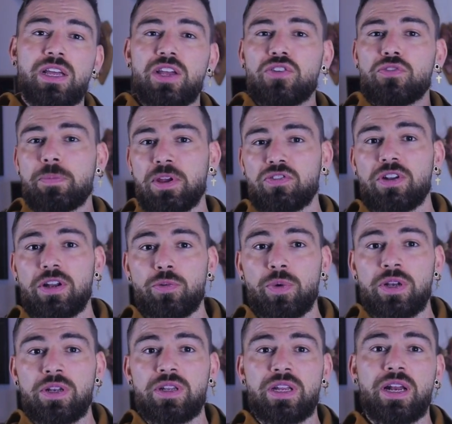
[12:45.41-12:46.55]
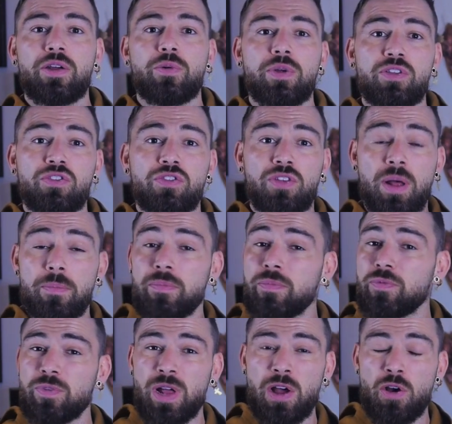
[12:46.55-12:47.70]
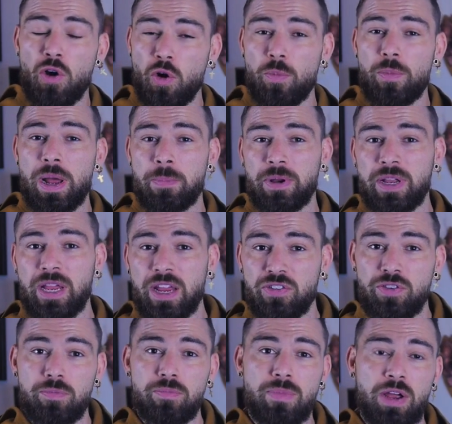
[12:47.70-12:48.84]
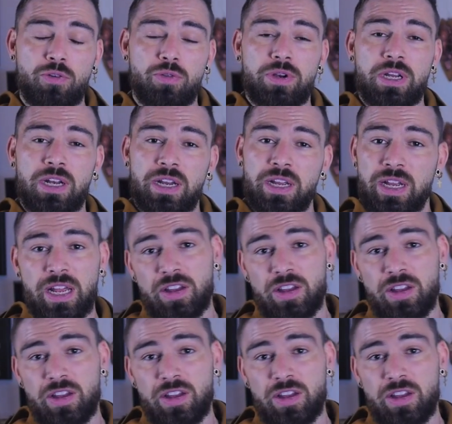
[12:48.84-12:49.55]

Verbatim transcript: especially when dealing with some home application microneedling,